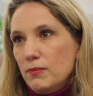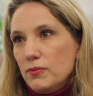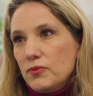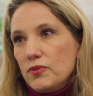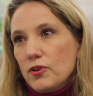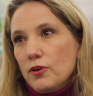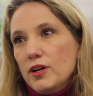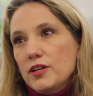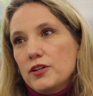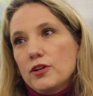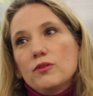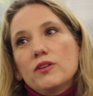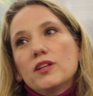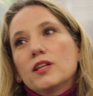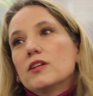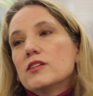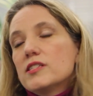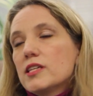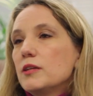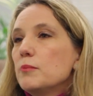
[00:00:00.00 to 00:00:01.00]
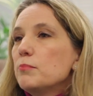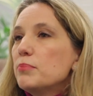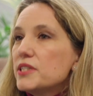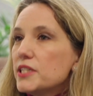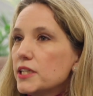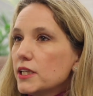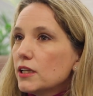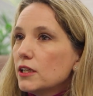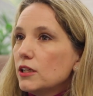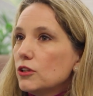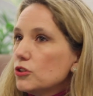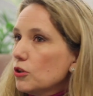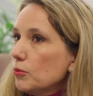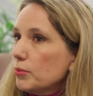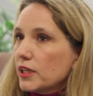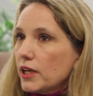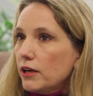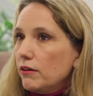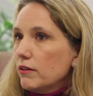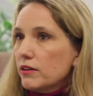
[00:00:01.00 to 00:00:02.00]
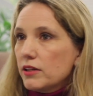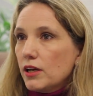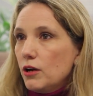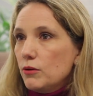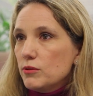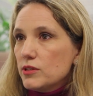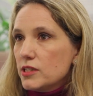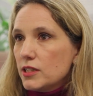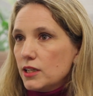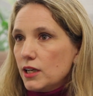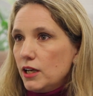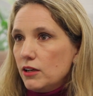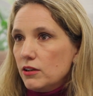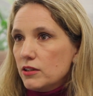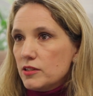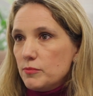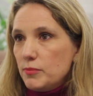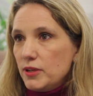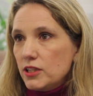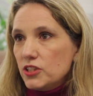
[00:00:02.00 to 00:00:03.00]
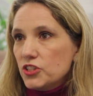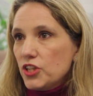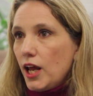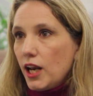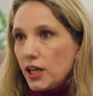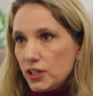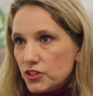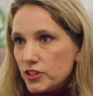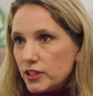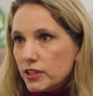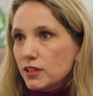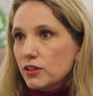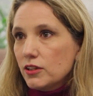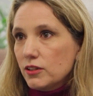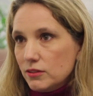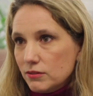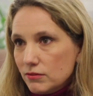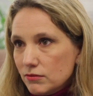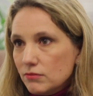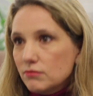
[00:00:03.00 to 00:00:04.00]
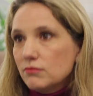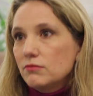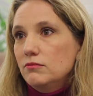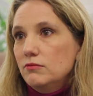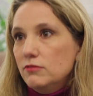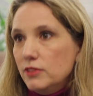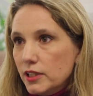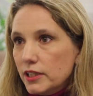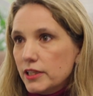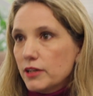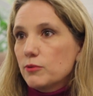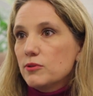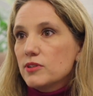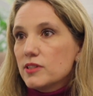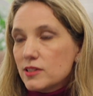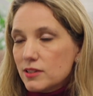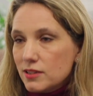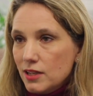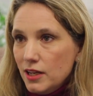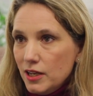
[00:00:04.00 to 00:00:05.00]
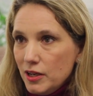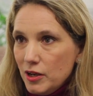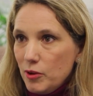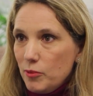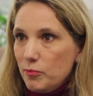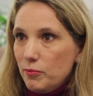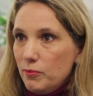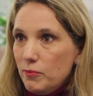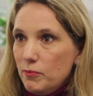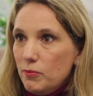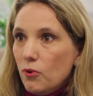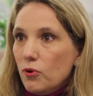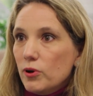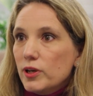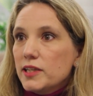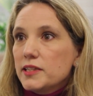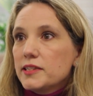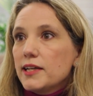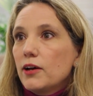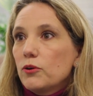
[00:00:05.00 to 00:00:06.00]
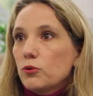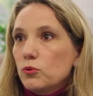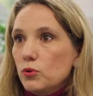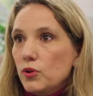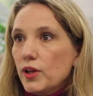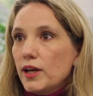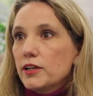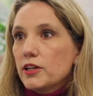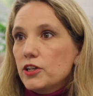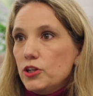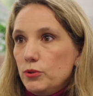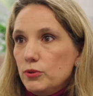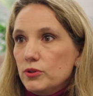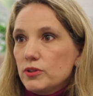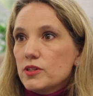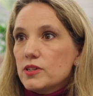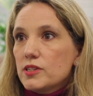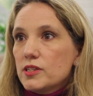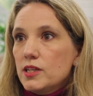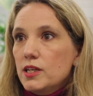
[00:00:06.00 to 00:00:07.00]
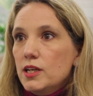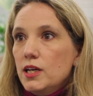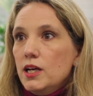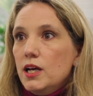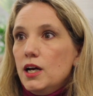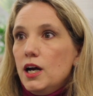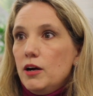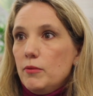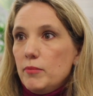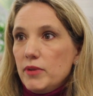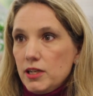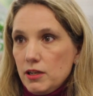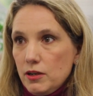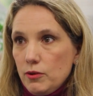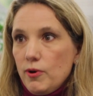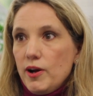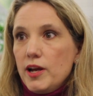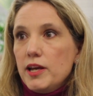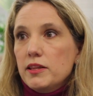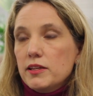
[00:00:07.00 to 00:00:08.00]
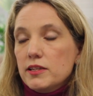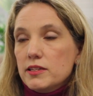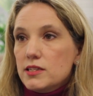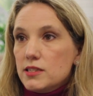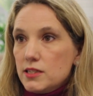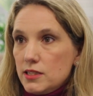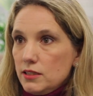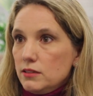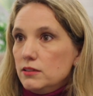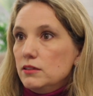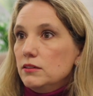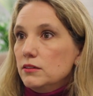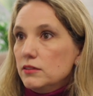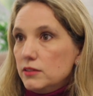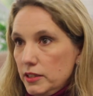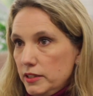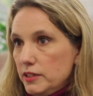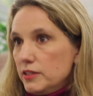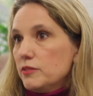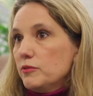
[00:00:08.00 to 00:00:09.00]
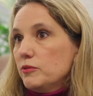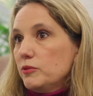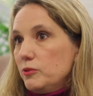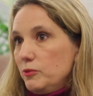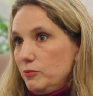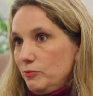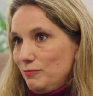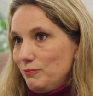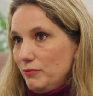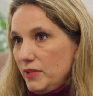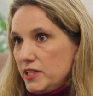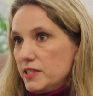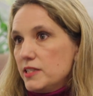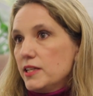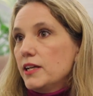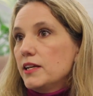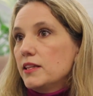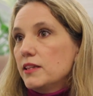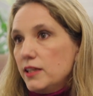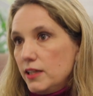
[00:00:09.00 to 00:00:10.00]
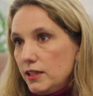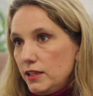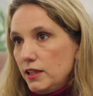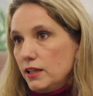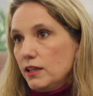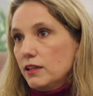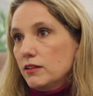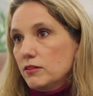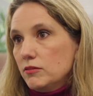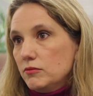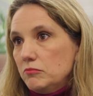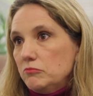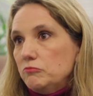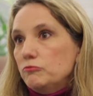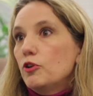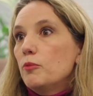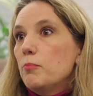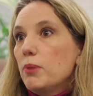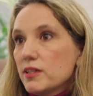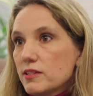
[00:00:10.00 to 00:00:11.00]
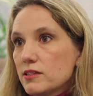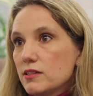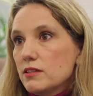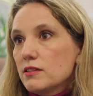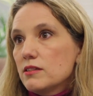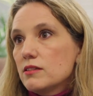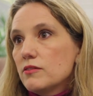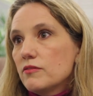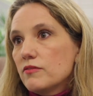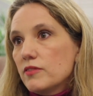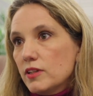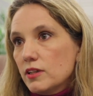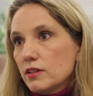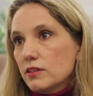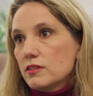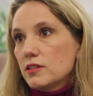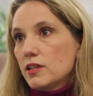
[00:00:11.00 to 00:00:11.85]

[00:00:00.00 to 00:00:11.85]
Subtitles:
So I don't think there's any particular topic area that I would single out as being challenging. Really, it was boiling down all that nuance in a way that still did maintain the robustness of the